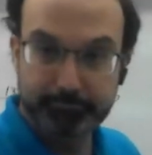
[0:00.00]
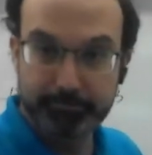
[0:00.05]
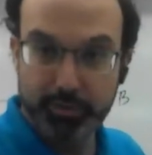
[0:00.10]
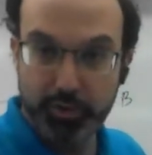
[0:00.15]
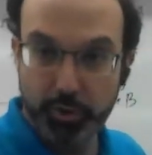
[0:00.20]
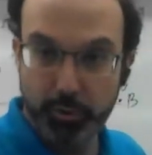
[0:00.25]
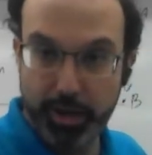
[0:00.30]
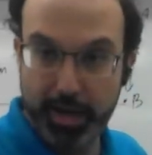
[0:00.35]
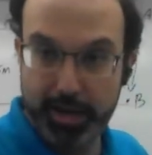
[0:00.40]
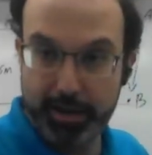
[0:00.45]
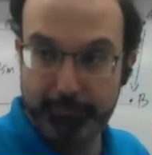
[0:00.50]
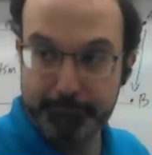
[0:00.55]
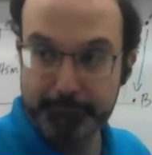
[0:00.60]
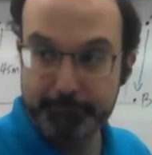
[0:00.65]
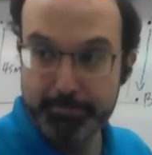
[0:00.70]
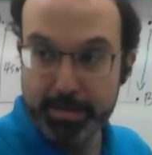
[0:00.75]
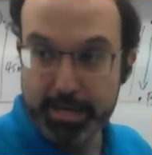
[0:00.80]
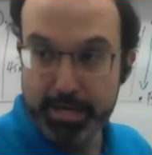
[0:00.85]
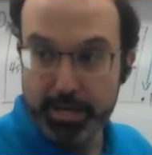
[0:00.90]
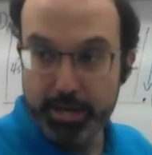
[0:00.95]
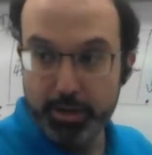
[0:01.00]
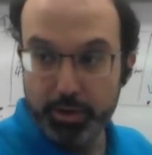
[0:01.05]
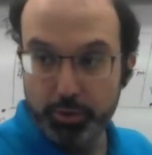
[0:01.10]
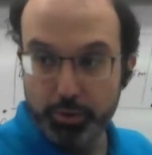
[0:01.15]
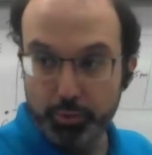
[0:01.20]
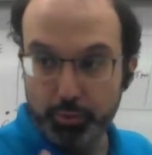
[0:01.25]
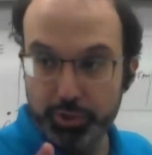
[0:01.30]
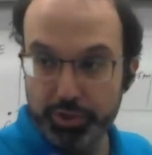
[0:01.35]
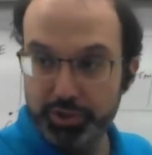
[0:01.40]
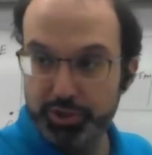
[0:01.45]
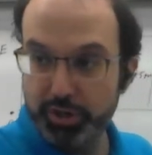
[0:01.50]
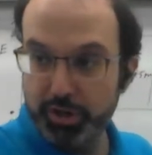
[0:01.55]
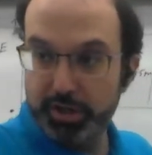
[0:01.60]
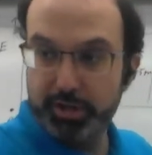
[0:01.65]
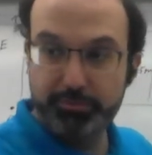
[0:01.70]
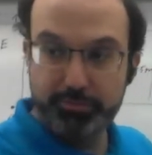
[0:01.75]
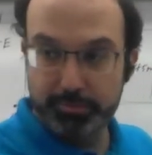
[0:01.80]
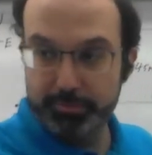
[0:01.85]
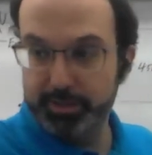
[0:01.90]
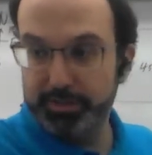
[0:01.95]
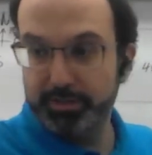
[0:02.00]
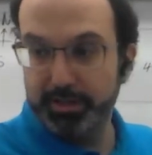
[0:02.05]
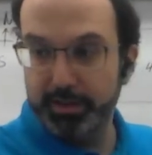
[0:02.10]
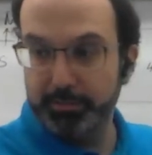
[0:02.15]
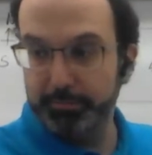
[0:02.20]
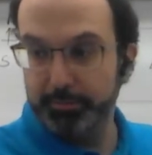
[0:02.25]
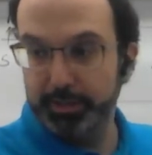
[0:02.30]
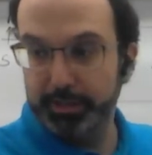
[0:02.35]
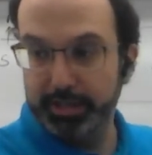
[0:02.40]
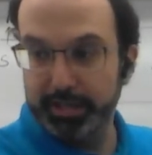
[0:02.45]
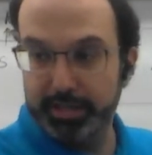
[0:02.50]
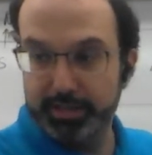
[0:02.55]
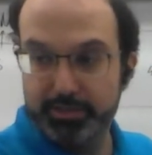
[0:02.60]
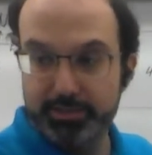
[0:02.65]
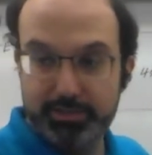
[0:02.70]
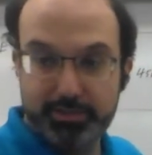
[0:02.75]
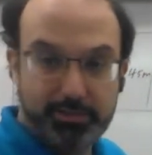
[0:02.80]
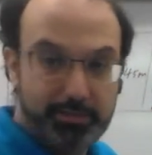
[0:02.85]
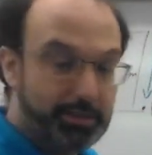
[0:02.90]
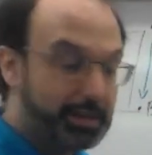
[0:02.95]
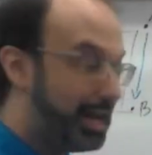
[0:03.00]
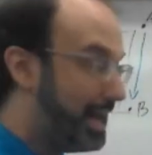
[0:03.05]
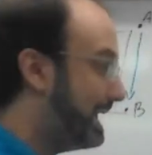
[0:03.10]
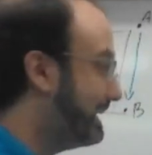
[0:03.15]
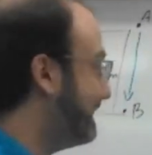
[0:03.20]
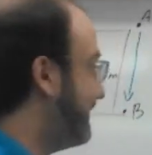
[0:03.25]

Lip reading: Okay, we're starting from the same place at